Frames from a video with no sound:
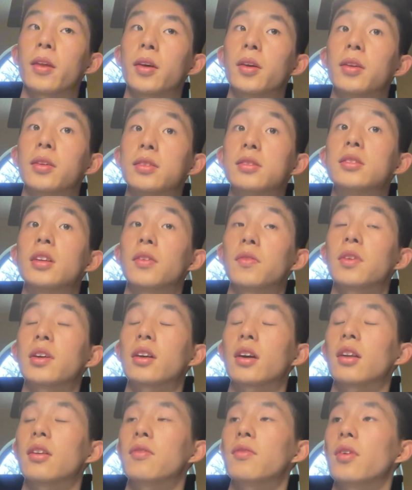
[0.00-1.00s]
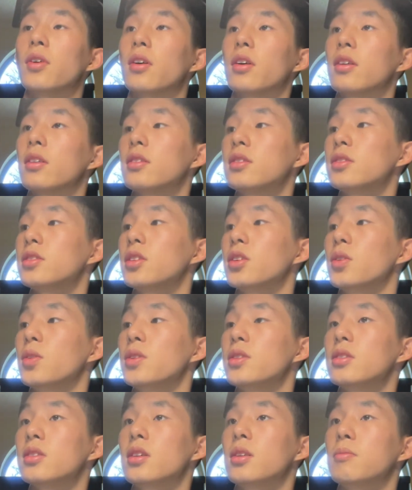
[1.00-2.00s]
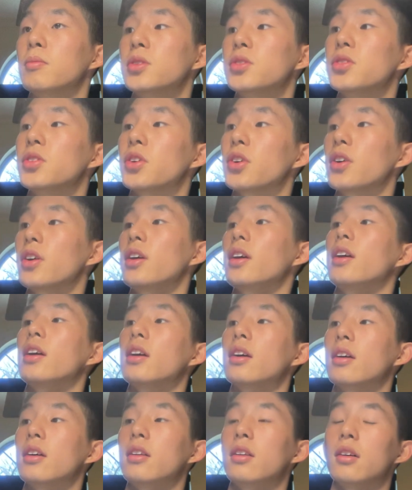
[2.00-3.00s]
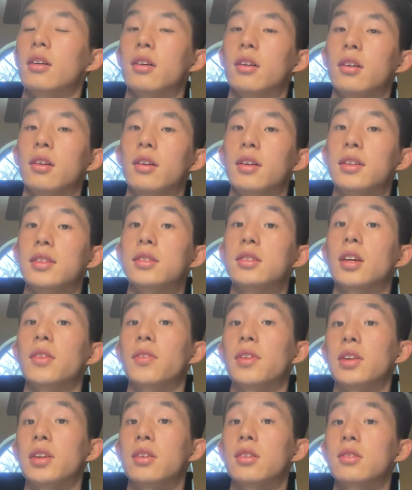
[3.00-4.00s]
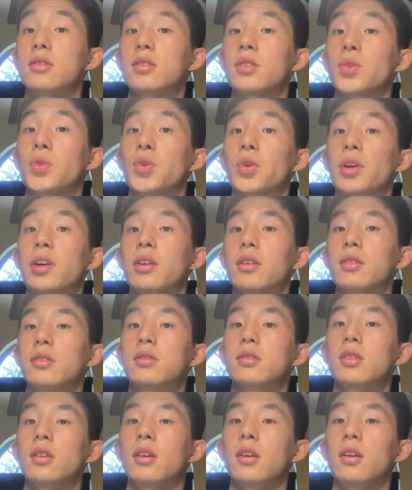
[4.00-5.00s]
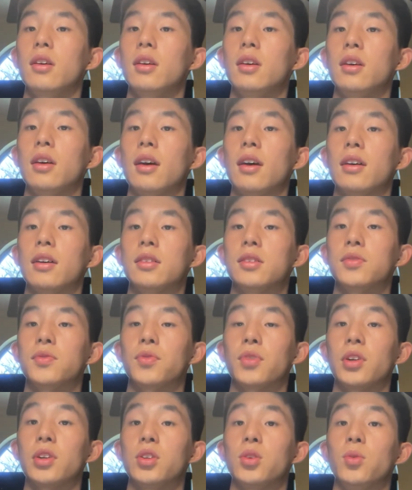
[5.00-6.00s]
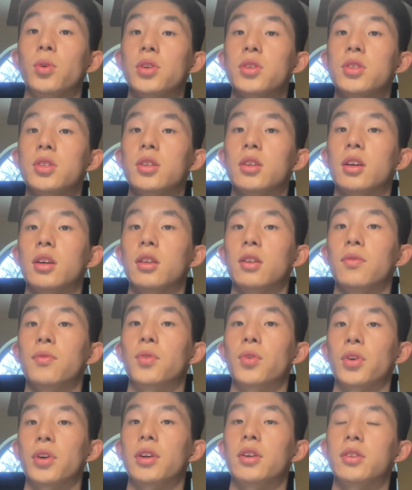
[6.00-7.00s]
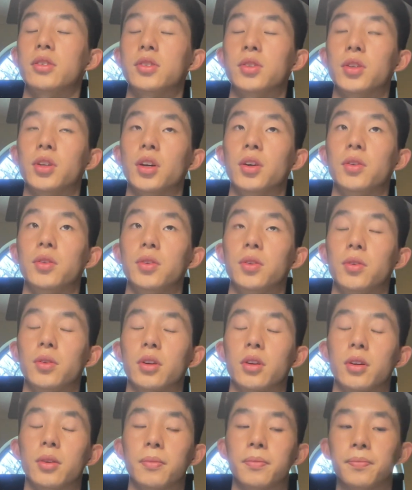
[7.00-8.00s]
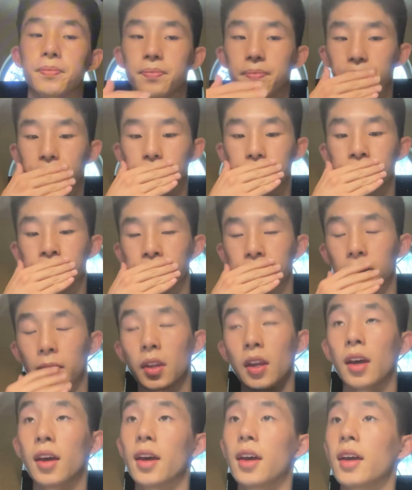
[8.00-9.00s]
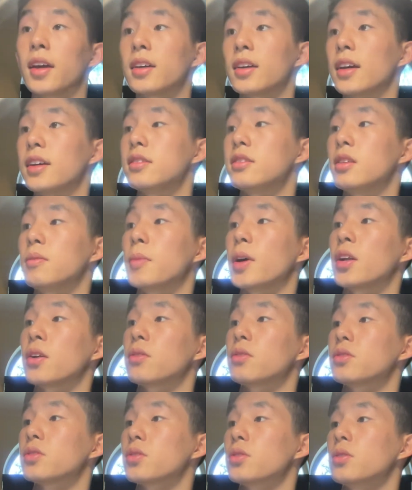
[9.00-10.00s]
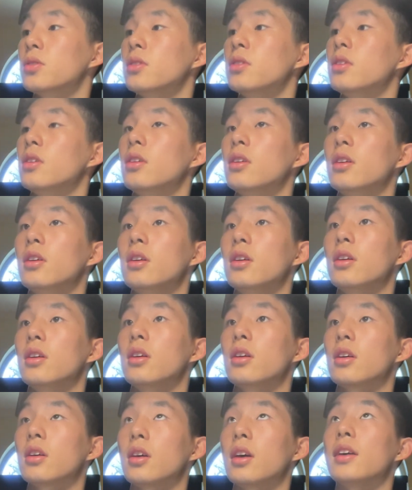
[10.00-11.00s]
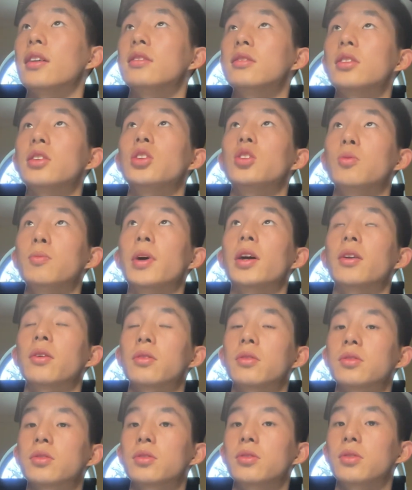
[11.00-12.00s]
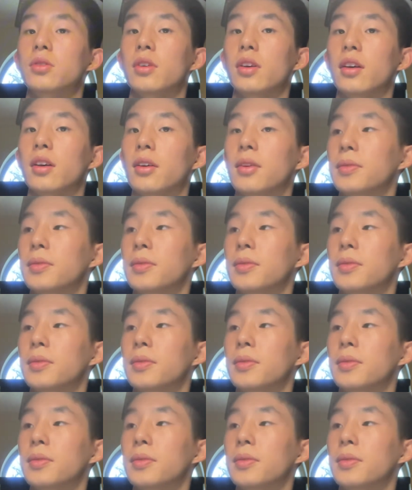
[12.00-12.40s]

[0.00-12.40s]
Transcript: it's definitely kind of far. So it's in Missouri, and uh, it's seven years, three years. Has free tuition, and the four years you go to um, K C U Medical School. K C U Medical School, yeah.